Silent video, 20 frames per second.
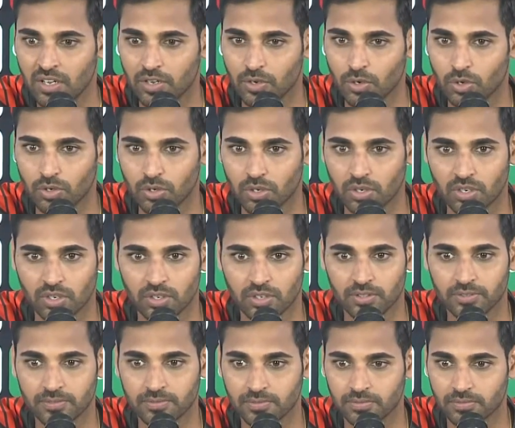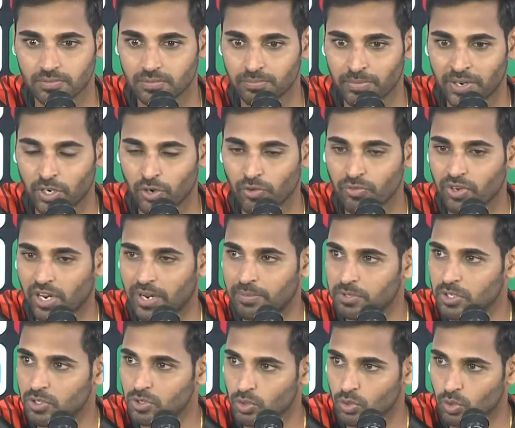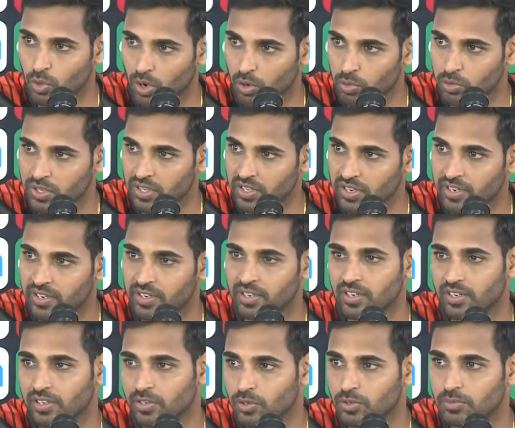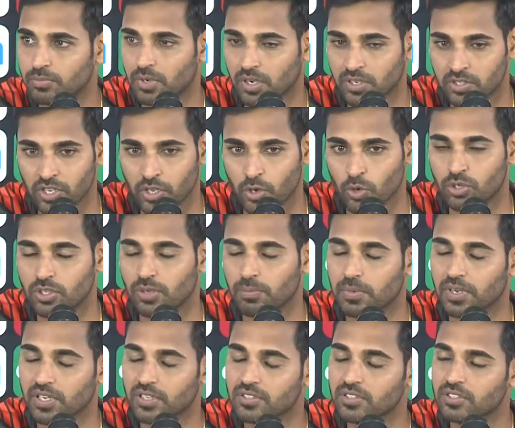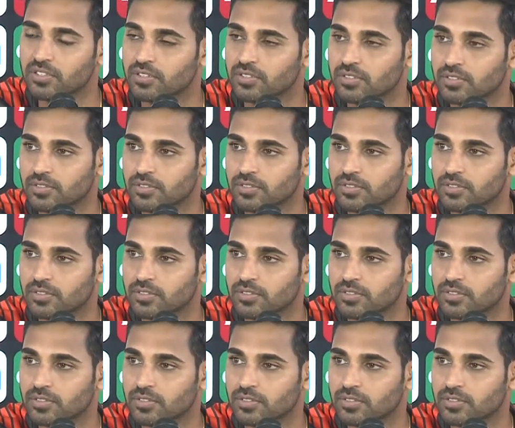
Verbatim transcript: you know uh, matter of time just to go out there and uh, you know execute the plans.